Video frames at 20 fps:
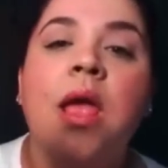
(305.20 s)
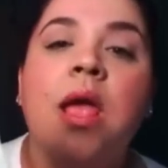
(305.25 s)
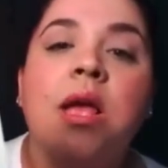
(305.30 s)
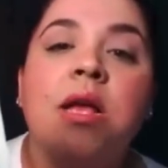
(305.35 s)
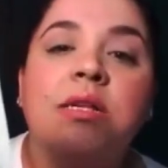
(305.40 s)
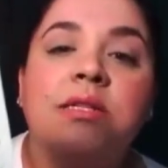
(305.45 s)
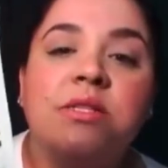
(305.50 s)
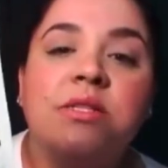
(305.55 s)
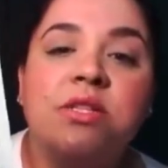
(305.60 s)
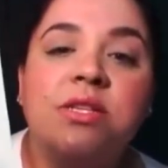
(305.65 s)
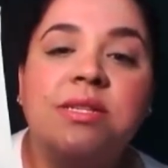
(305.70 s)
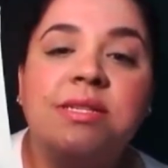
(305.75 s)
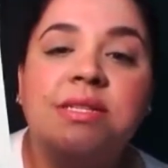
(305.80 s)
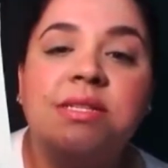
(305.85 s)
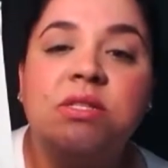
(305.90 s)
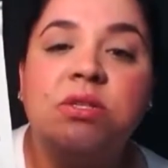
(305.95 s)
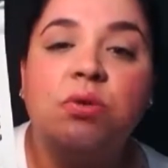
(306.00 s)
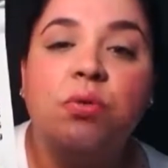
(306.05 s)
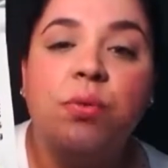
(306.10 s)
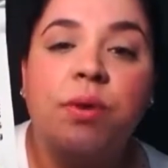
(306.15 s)
So this is
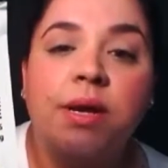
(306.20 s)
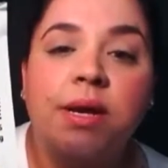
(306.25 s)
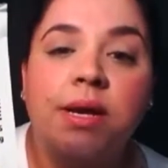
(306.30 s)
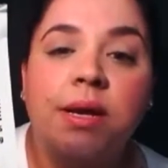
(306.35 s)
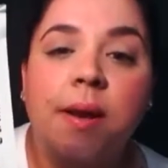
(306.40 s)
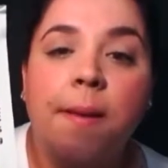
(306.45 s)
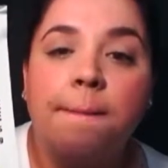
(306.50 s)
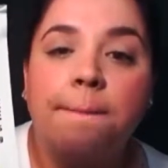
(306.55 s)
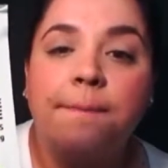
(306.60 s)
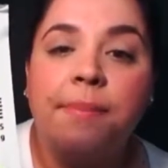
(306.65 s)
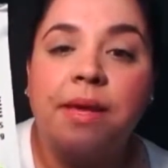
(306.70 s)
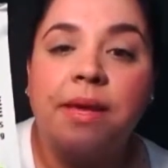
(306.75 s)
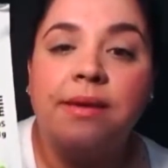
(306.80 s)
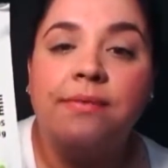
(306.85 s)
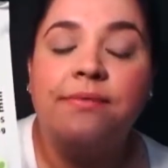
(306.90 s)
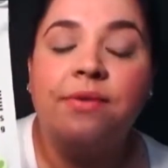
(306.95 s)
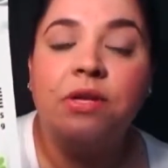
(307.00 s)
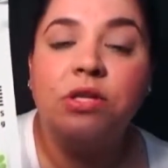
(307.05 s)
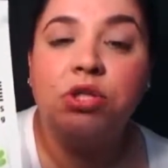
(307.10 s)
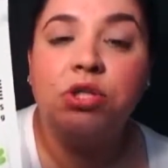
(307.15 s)
green beef
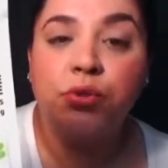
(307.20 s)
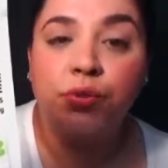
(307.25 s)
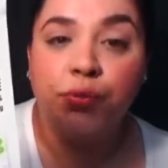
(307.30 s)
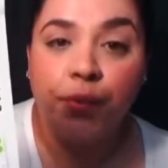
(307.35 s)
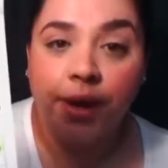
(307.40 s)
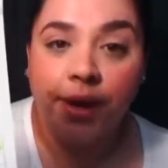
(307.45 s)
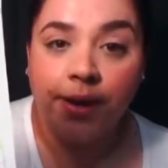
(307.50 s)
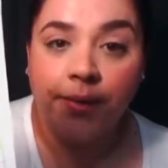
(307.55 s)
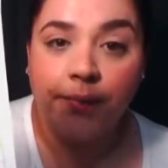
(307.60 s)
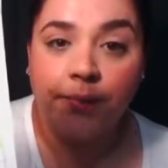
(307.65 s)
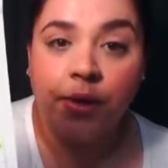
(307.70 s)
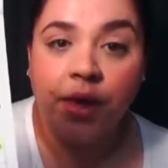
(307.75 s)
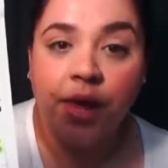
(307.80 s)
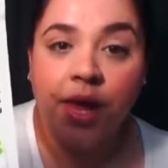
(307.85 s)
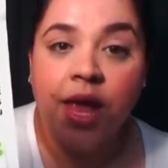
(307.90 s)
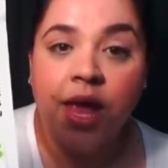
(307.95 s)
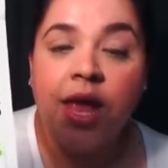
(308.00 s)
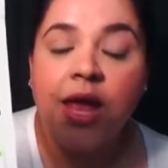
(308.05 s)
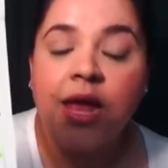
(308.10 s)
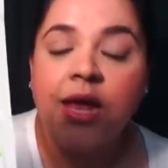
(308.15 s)
tripe.
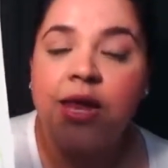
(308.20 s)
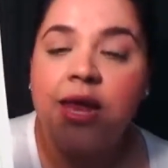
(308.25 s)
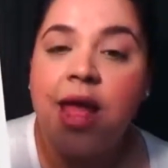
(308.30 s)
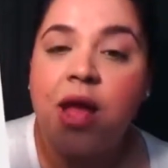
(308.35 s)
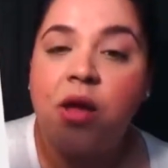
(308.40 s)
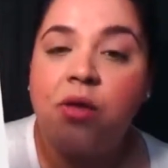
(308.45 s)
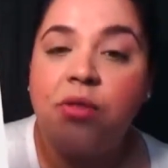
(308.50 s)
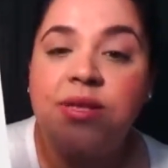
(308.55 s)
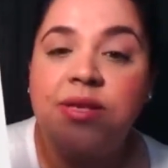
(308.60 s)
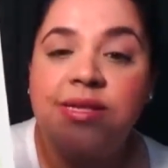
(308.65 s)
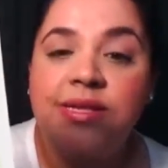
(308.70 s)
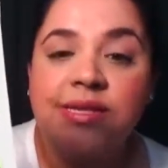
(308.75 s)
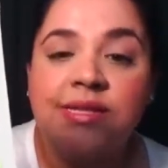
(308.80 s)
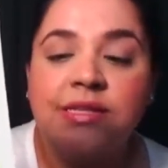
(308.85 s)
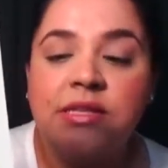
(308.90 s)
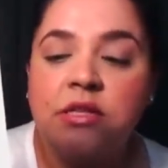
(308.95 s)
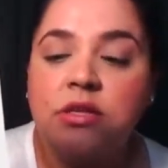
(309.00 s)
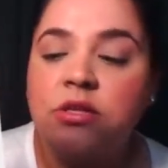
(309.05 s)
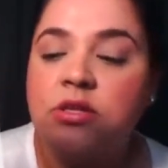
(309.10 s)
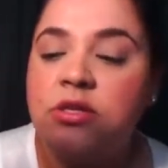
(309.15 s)
Now this is a
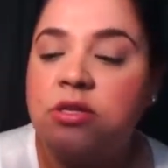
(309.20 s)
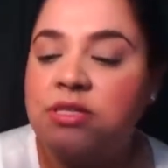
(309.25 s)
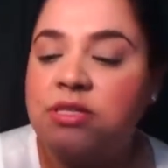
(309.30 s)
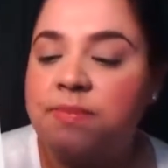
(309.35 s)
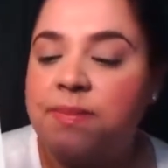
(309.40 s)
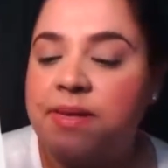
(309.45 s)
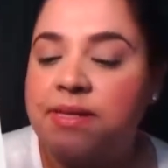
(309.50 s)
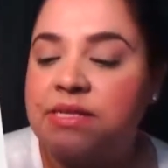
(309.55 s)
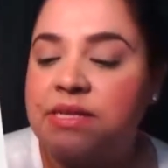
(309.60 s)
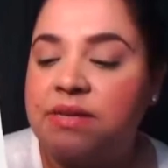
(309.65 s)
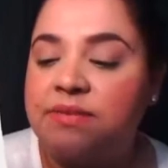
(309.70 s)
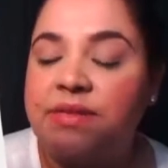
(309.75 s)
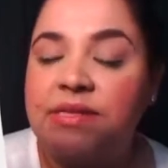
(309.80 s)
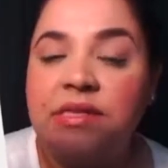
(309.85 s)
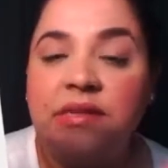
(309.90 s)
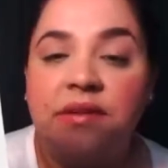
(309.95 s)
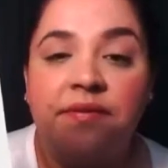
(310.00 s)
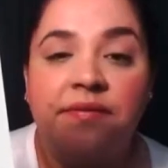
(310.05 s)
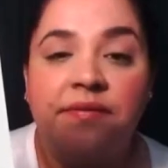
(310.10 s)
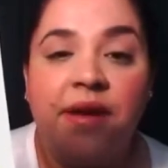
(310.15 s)
little expensive. It's a
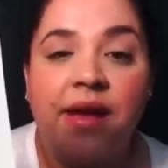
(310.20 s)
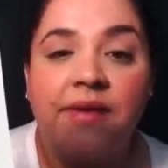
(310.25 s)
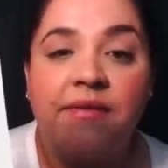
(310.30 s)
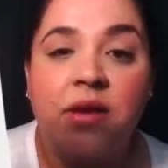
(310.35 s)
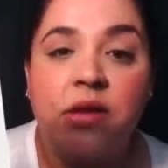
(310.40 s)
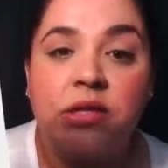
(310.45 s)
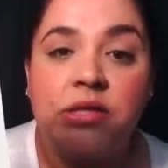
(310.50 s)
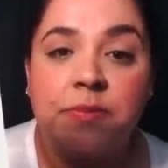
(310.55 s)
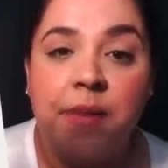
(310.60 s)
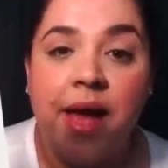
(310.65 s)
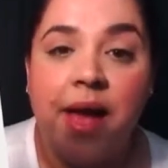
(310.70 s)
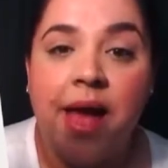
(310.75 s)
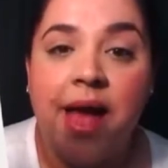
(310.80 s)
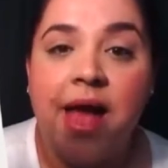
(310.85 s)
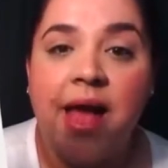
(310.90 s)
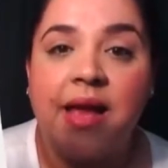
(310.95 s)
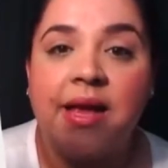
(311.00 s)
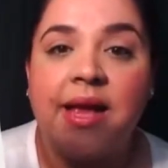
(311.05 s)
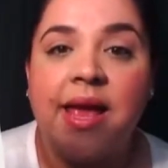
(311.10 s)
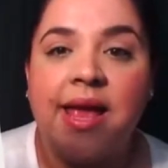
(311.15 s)
5-ounce
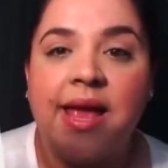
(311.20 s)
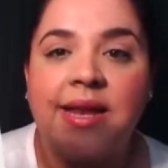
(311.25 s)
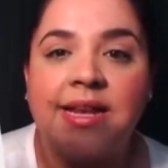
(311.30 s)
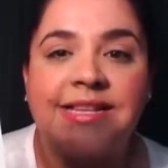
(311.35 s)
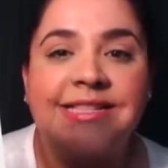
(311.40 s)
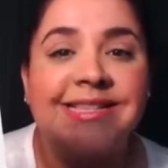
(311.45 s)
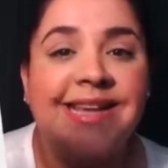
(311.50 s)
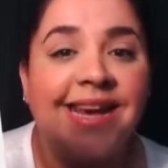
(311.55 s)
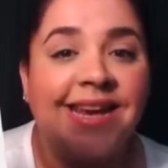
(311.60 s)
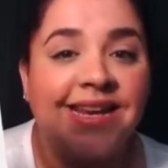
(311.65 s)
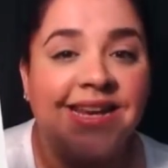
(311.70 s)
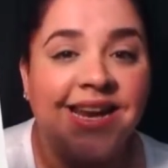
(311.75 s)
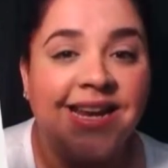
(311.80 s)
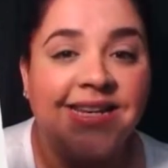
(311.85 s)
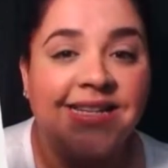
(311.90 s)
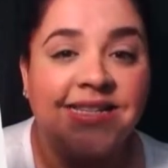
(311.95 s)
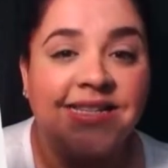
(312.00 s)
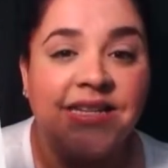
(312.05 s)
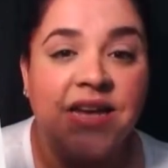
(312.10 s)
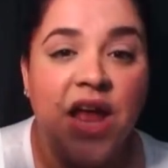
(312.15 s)
bag and it's
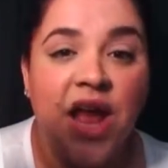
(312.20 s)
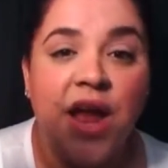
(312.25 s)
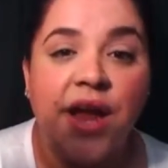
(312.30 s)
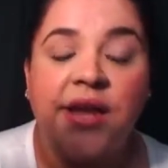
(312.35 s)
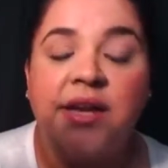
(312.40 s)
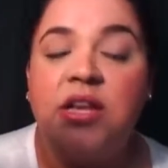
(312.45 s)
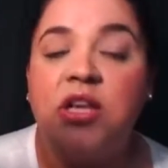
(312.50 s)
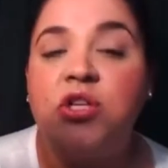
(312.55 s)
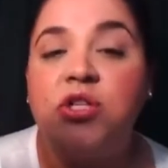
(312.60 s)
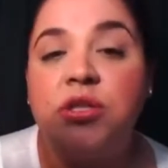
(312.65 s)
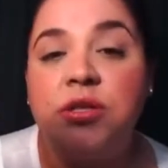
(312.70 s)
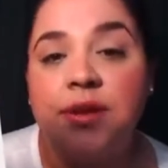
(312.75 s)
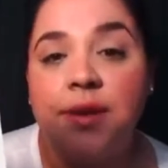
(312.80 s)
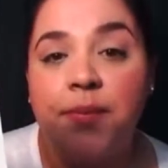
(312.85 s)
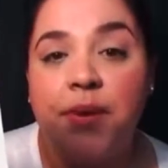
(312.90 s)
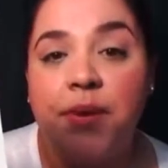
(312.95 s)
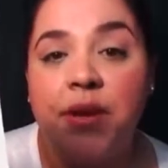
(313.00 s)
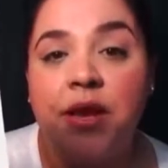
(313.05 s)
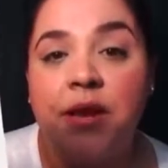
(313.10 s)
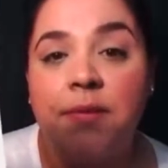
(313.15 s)
$8.99. Usually I
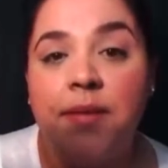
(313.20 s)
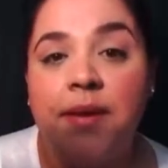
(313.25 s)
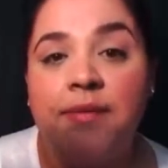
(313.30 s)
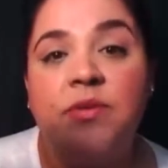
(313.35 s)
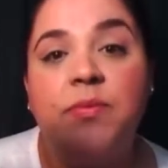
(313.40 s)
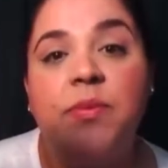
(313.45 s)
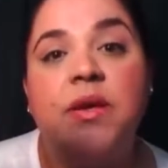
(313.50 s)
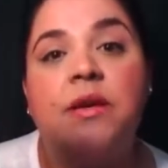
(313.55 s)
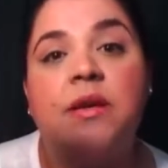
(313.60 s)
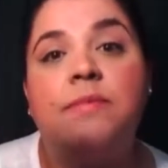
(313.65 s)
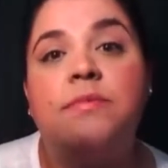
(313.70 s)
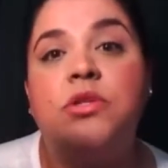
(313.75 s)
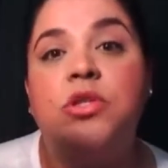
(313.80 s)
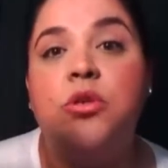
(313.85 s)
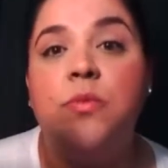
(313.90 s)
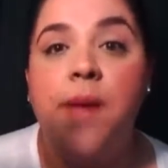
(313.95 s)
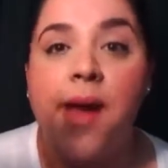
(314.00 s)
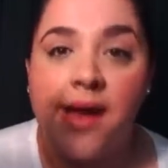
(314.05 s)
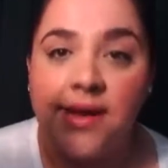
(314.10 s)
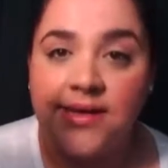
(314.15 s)
pick it up, I have to pick up 2
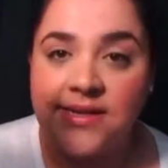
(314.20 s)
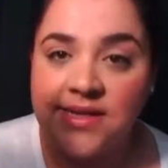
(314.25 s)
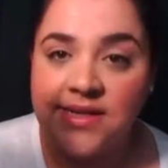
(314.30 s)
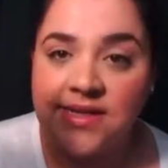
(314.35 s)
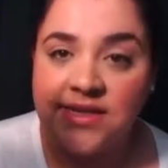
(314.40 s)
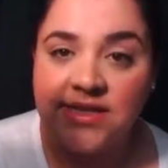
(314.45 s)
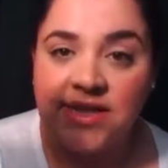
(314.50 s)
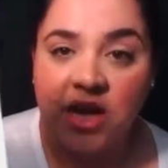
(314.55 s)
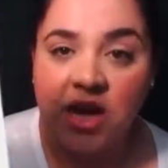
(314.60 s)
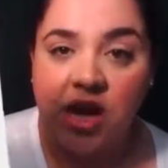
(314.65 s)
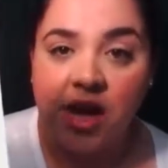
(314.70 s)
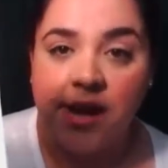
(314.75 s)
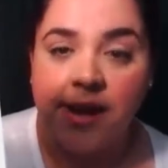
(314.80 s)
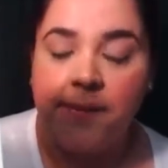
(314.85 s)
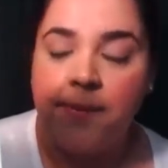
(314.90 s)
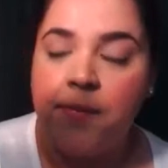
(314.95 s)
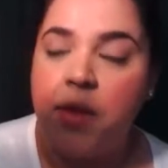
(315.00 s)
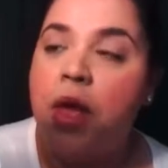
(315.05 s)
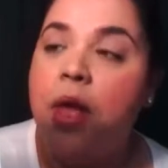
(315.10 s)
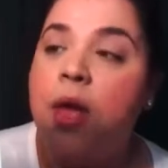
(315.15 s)
bags at a time
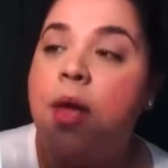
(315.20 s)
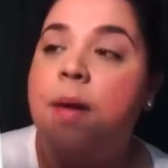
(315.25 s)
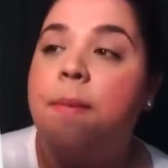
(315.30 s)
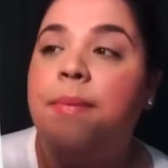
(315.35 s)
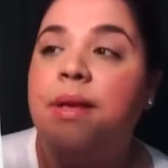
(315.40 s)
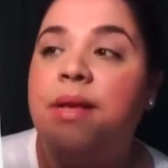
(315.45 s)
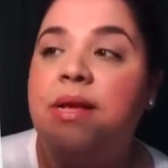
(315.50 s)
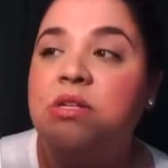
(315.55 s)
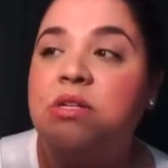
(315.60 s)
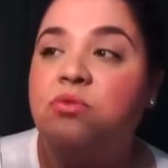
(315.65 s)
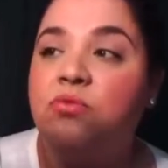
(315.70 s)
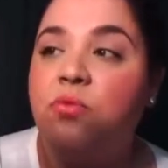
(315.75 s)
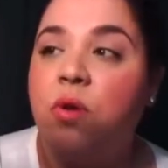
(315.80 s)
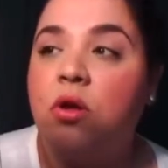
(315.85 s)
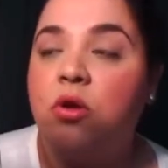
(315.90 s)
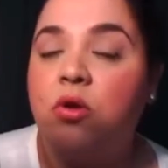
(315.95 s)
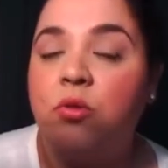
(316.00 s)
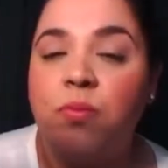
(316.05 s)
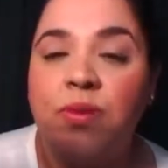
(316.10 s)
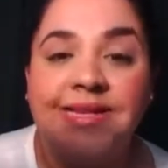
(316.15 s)
because Rocco and
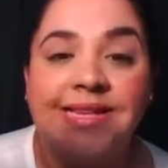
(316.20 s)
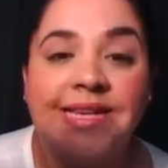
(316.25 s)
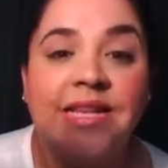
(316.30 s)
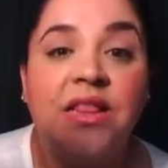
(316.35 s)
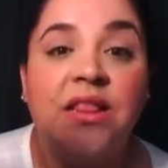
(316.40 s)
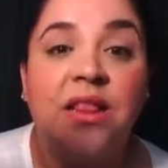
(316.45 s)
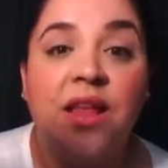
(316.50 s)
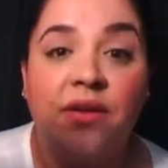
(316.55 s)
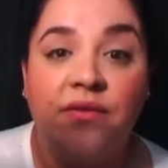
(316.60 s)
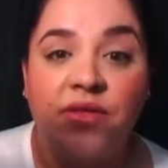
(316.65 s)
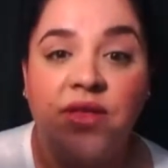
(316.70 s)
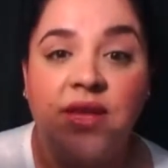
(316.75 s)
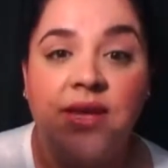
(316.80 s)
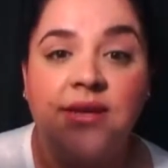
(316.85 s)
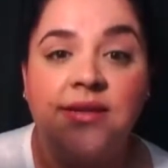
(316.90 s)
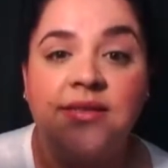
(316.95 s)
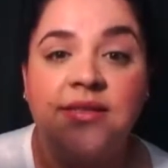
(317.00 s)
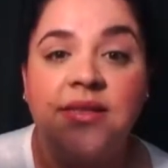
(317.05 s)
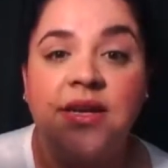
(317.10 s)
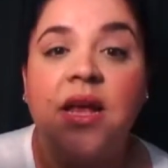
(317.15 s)
Missy love these.
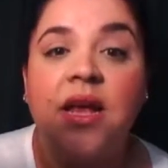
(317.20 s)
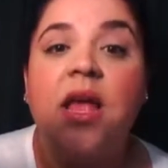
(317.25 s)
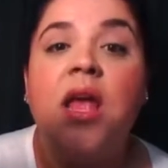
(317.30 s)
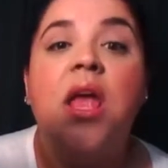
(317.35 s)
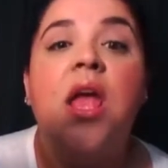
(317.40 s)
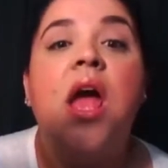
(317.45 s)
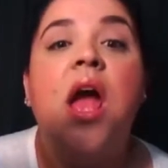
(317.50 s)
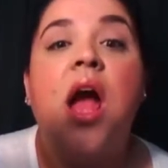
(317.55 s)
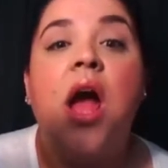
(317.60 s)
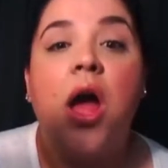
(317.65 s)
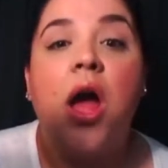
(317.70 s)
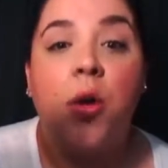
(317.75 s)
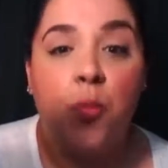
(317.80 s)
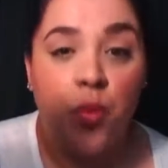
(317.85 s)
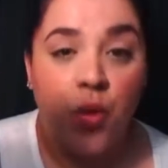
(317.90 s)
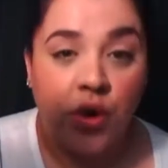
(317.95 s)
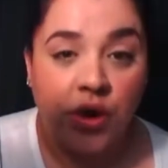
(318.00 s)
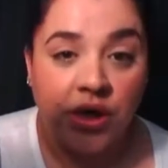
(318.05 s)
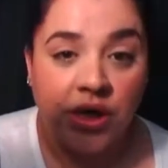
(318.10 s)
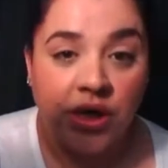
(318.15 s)
I'm
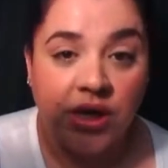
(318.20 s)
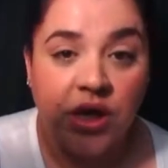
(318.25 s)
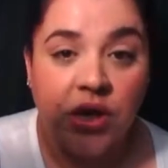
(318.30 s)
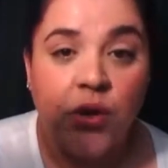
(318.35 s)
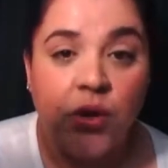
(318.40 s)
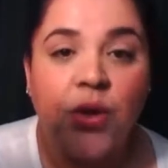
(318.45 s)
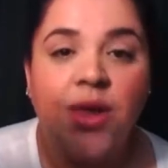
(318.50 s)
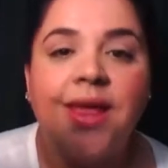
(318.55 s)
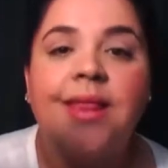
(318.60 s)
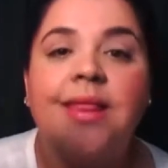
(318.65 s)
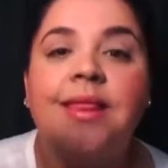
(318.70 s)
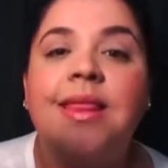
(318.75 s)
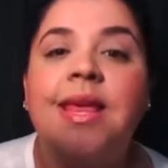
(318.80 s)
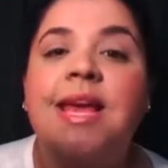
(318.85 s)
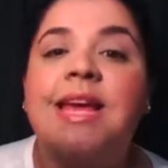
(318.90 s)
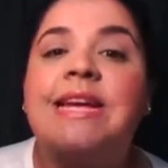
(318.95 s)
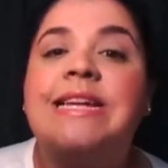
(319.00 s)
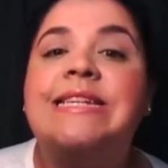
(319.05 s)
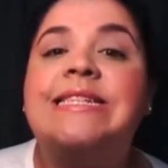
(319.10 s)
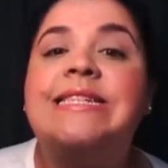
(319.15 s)
warning you, they
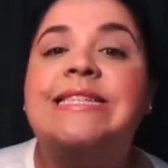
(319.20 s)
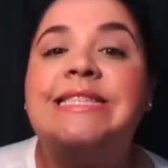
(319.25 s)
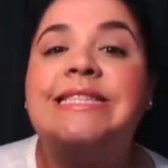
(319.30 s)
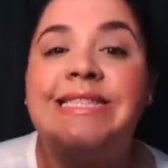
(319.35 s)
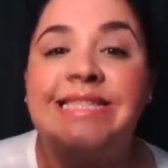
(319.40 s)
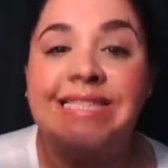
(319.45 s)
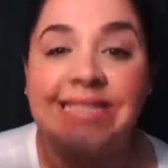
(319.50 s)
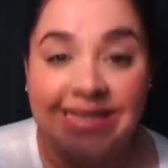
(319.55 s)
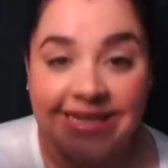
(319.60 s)
stink.